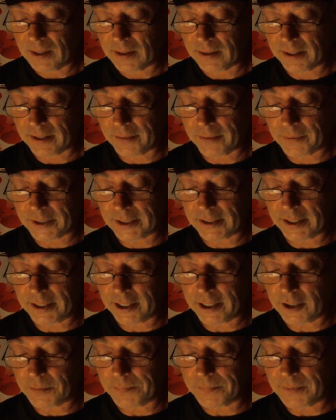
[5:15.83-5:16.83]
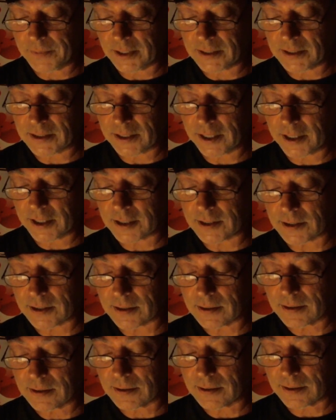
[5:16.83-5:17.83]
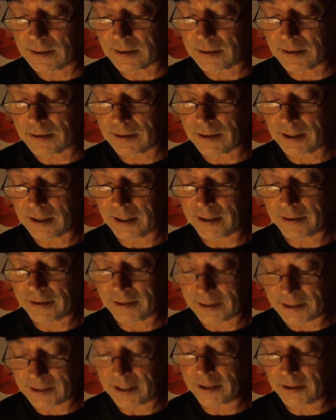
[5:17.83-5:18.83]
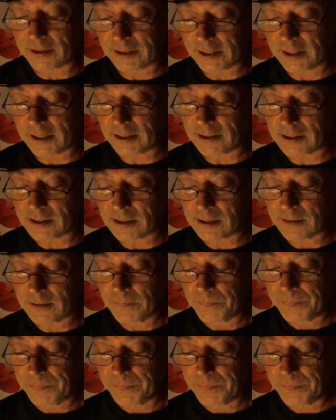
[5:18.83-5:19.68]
They wanted to help these kids, these other kids.